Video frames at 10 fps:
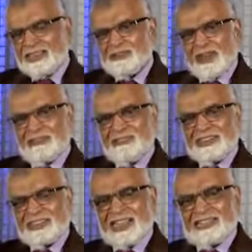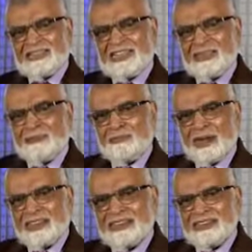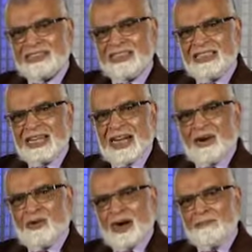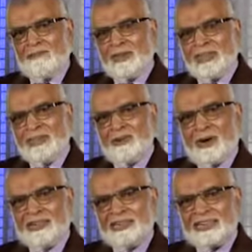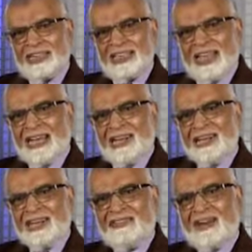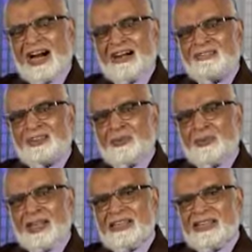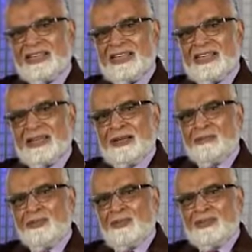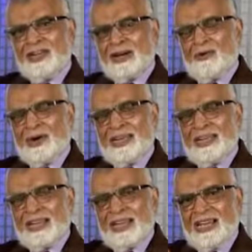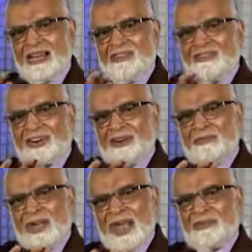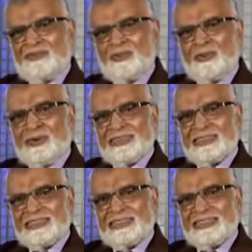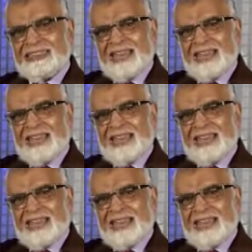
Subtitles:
we have discussed in the past, how humble he was, and never after wealth, moving away from affluence